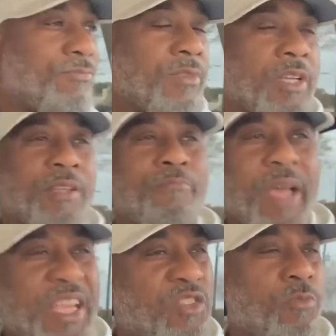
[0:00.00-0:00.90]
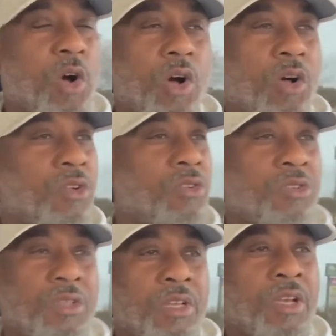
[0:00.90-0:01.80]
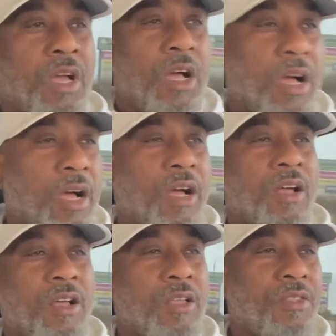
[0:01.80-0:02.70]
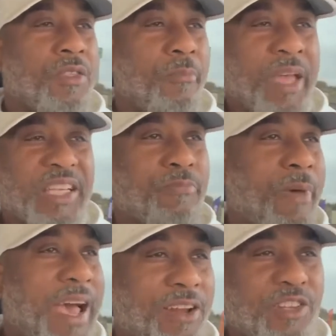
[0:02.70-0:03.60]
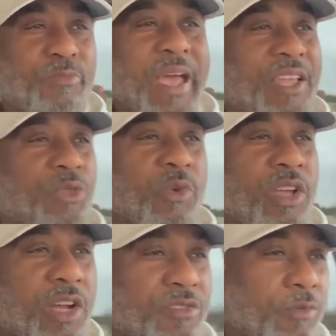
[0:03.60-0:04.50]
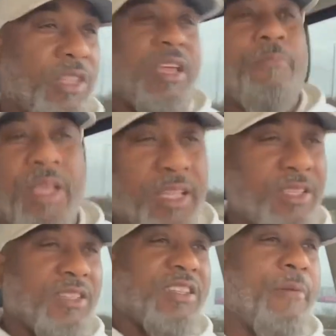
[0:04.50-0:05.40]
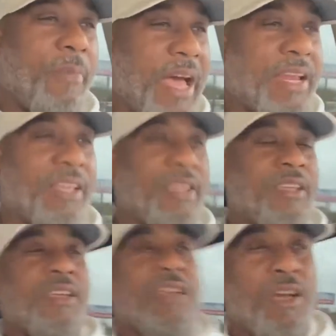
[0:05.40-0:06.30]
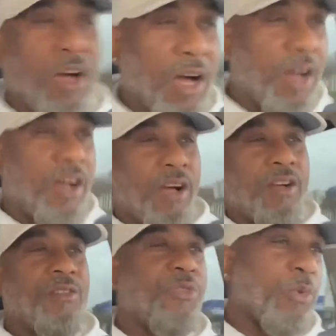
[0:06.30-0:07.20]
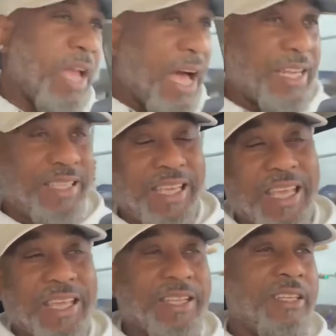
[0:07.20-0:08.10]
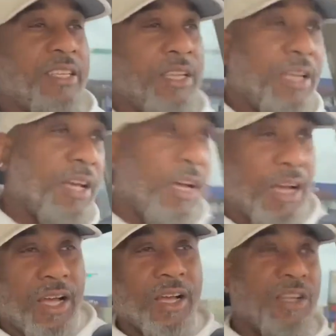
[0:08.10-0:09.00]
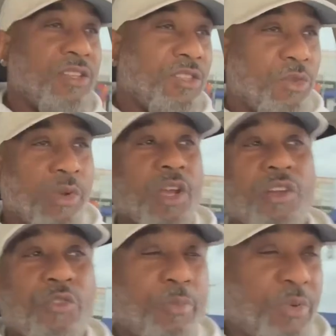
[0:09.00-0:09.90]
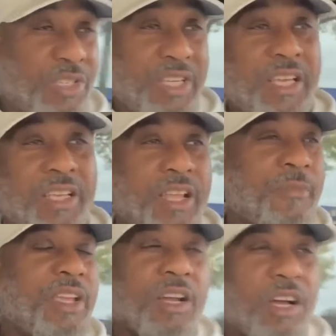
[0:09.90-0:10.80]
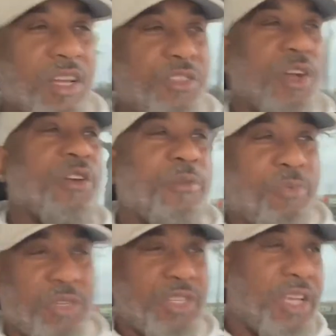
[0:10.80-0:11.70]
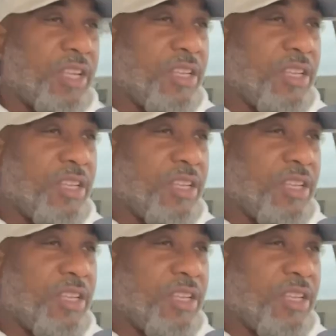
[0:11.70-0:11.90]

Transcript: In baseball, the best batters bat 300. What that means is they're batting 3 out of 10, 300%. 30%,